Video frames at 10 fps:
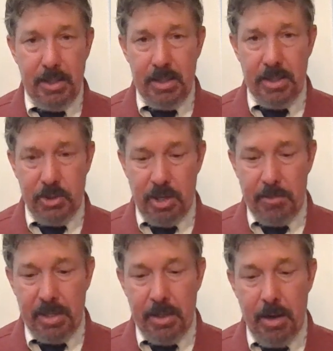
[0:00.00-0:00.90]
this
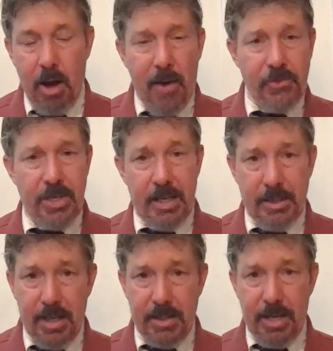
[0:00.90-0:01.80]
dream and often he
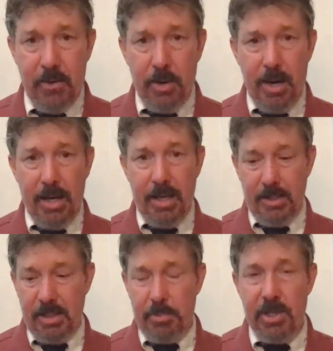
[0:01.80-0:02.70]
does that when I get
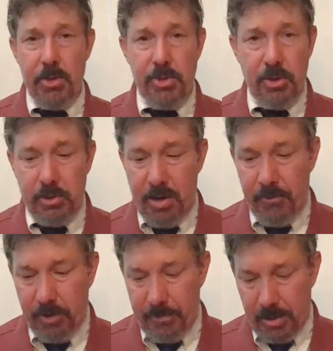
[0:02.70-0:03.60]
a spiritual
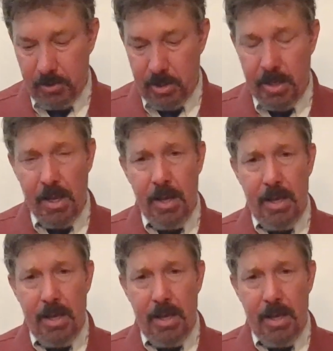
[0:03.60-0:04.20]
dream from the Lord.